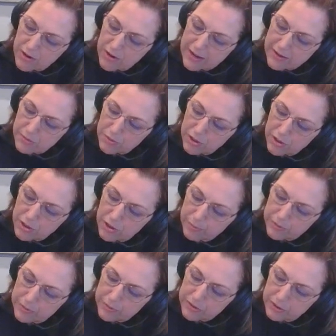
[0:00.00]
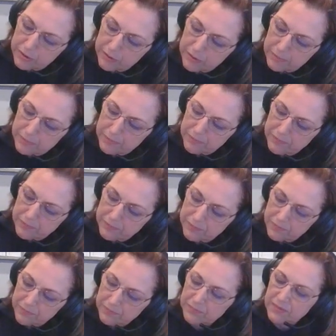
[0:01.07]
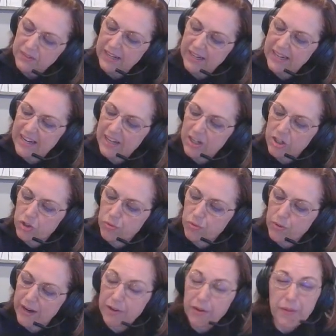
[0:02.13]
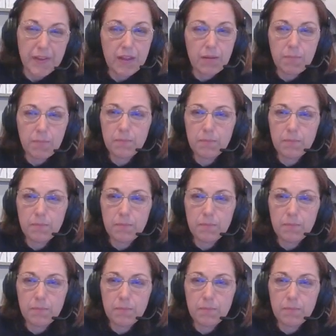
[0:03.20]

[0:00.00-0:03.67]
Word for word: asymptotes. They kind of trail them.